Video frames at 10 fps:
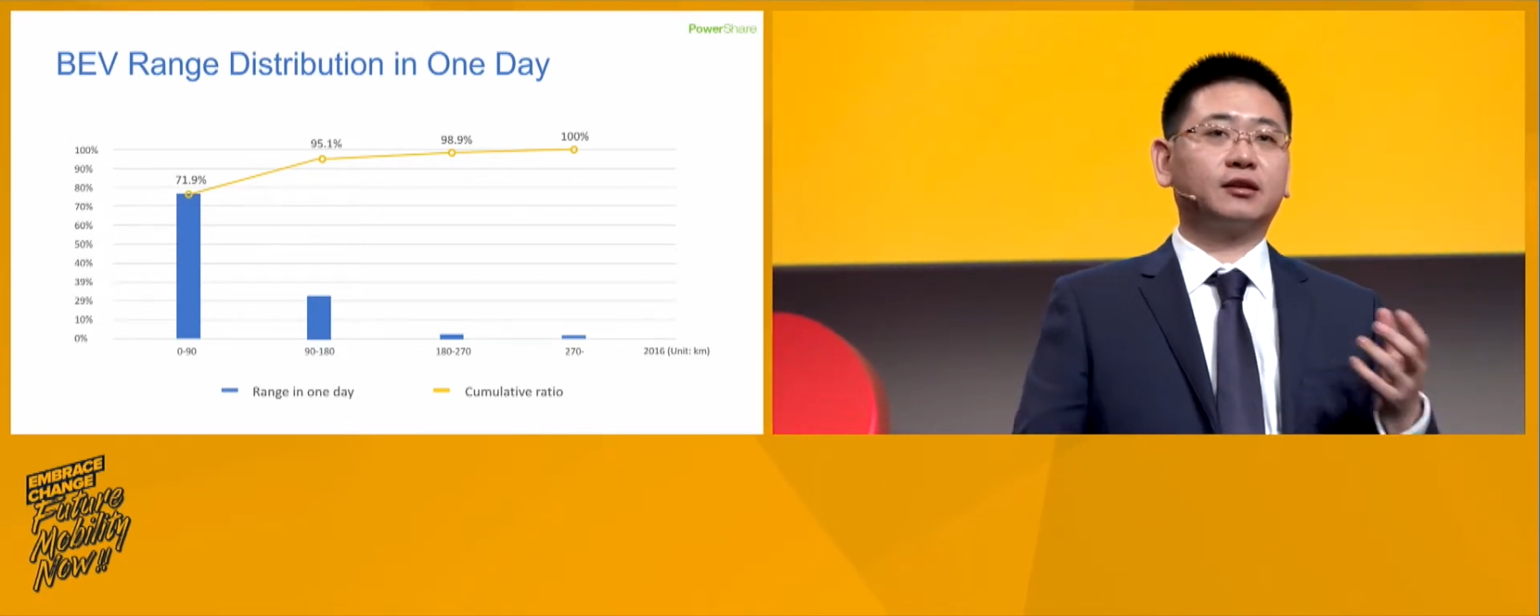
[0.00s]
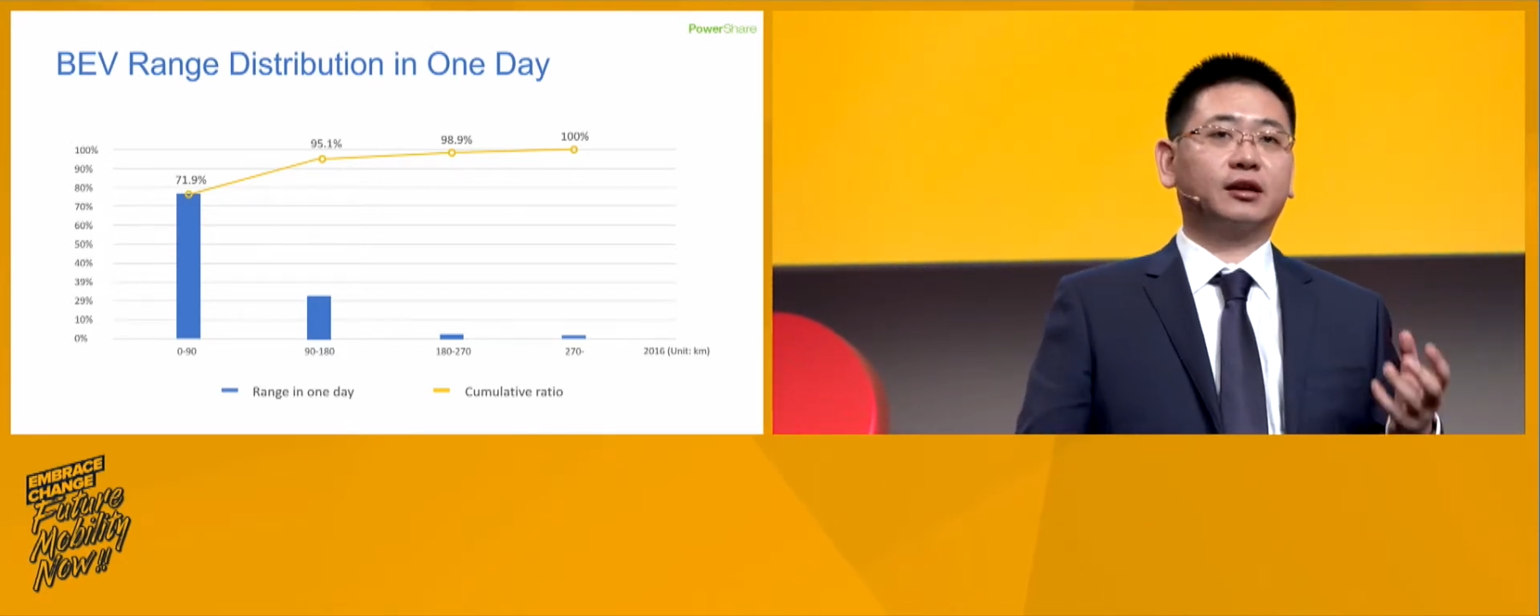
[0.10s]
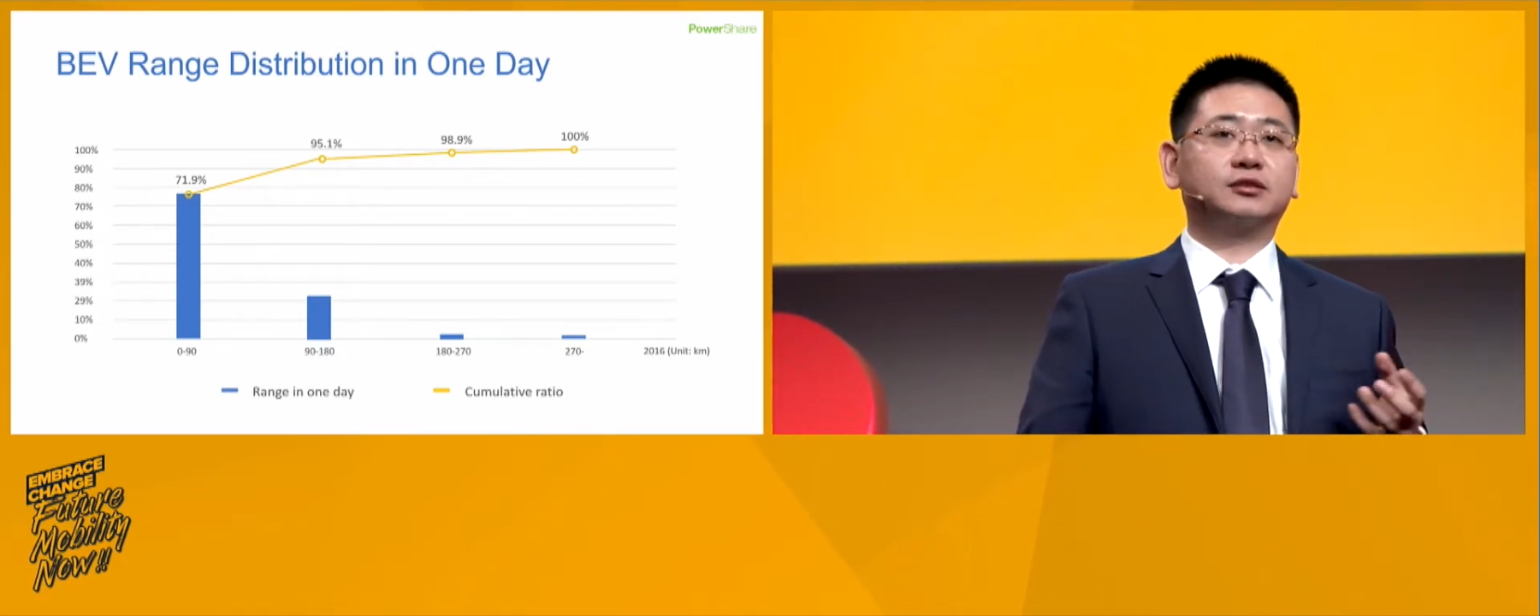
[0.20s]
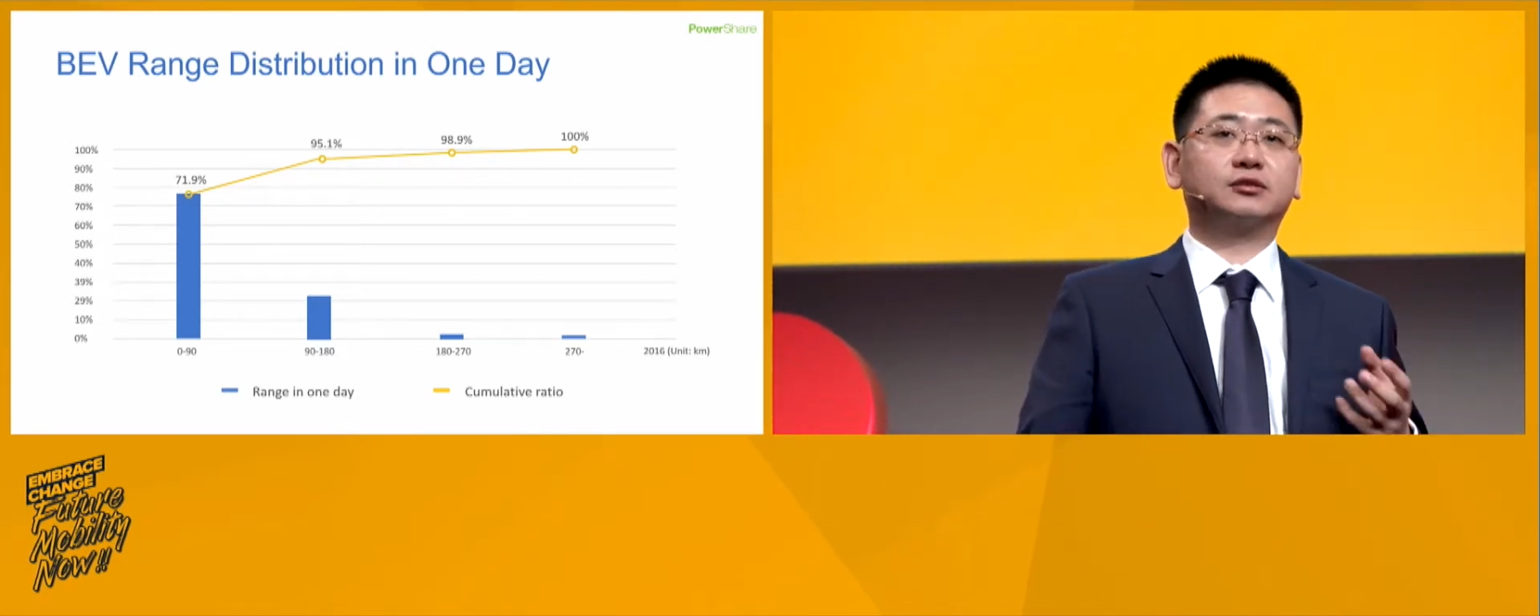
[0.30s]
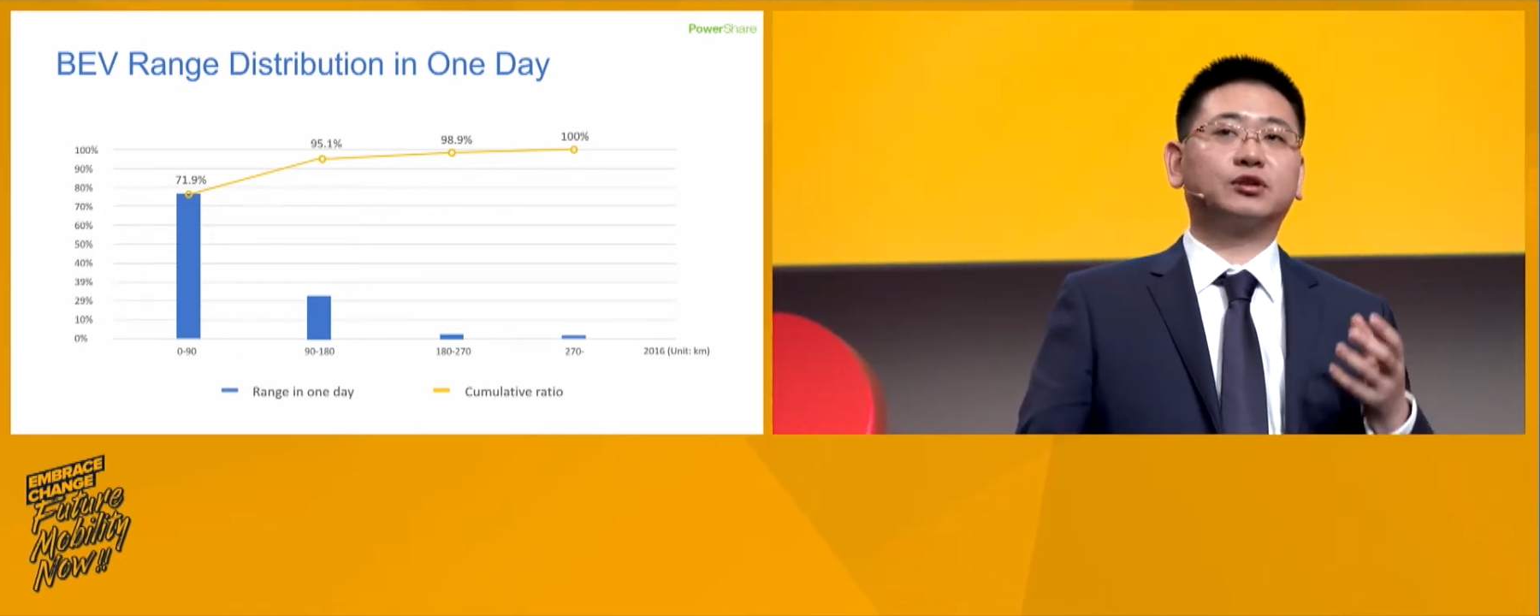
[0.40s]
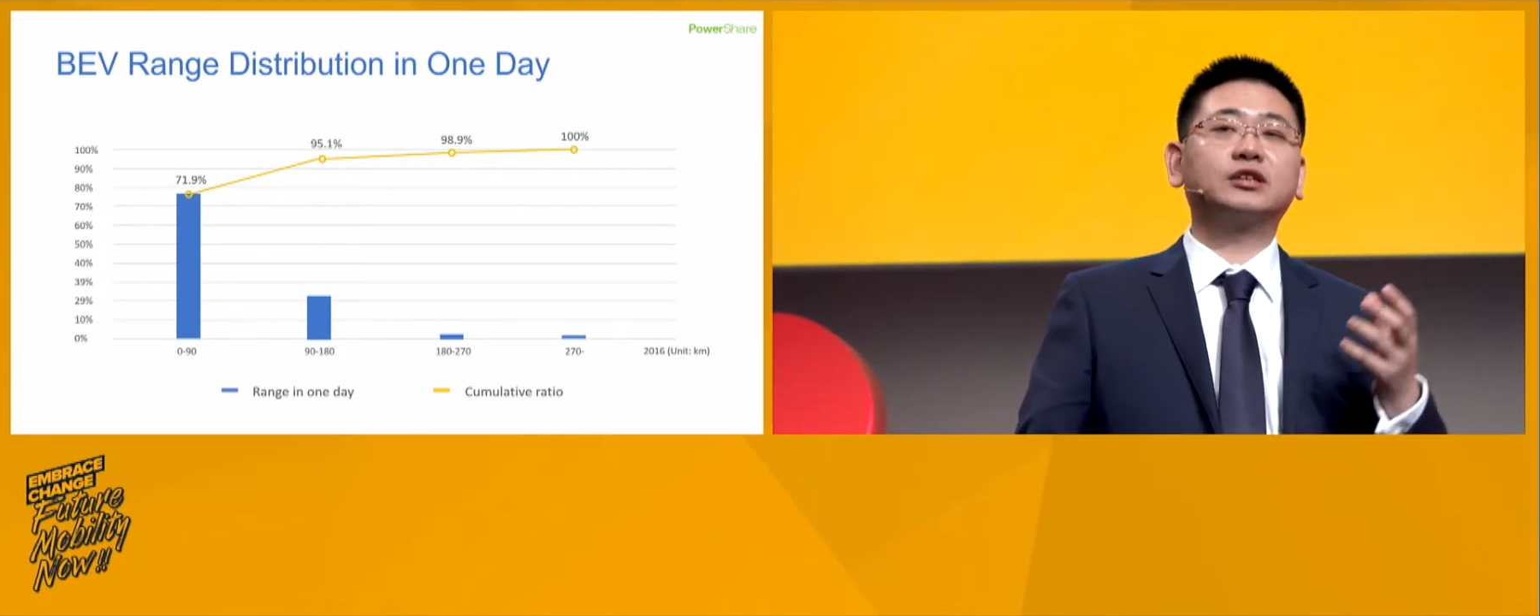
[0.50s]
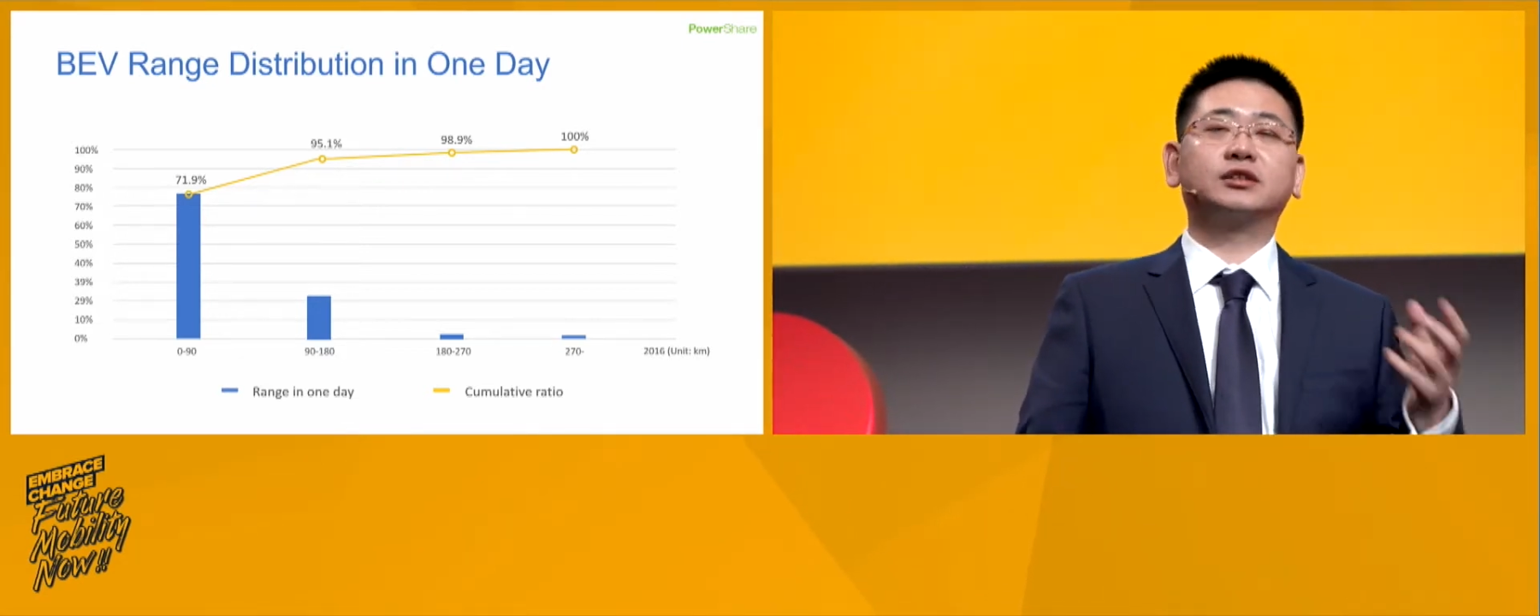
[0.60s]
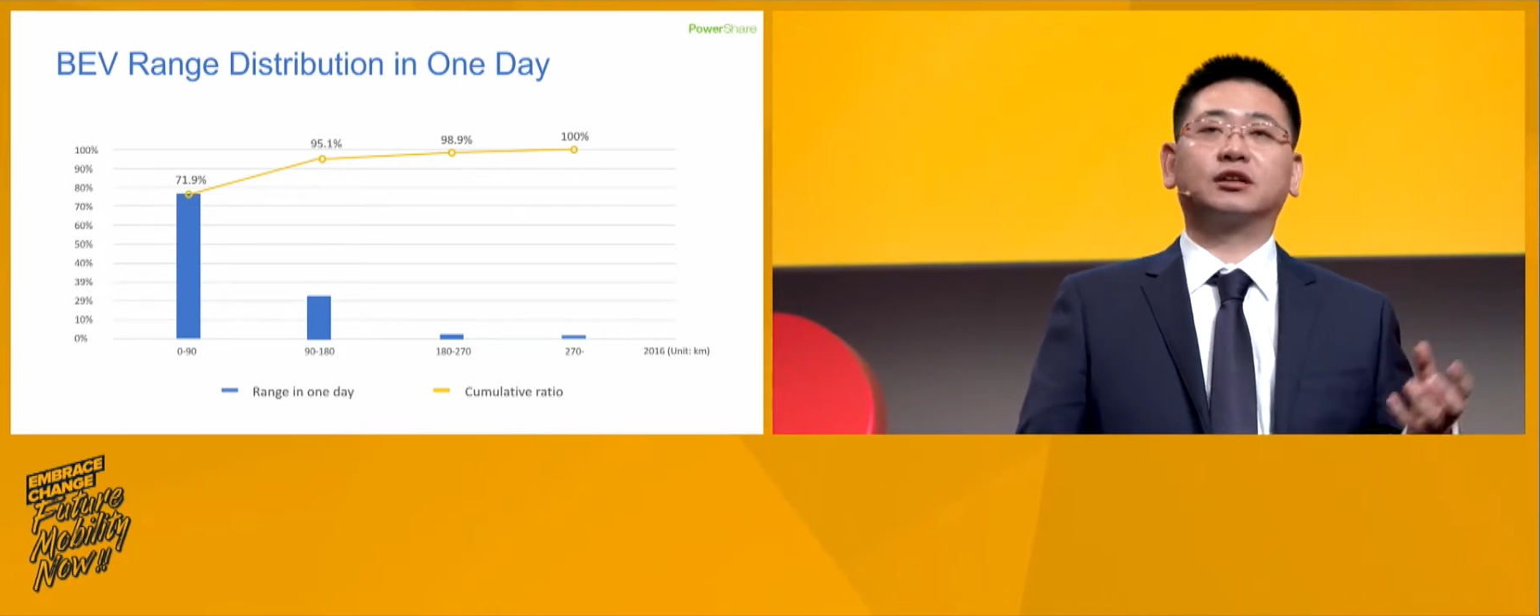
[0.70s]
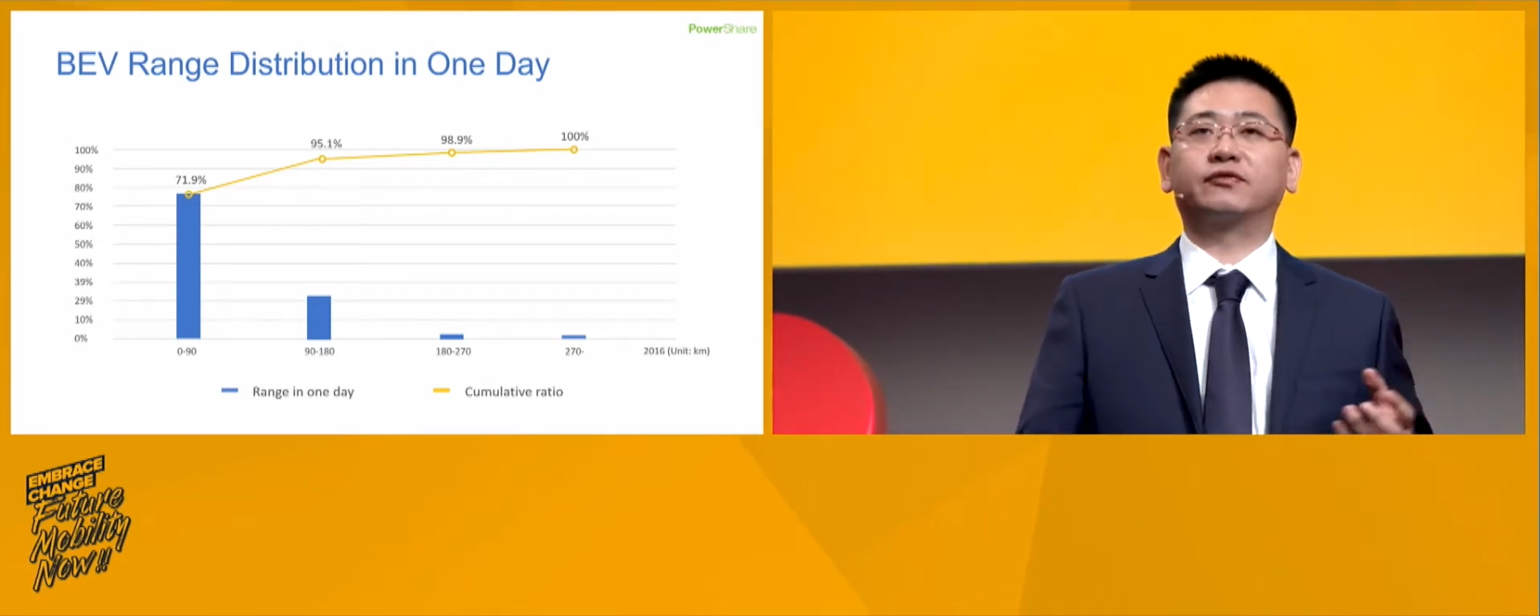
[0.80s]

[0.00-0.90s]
is just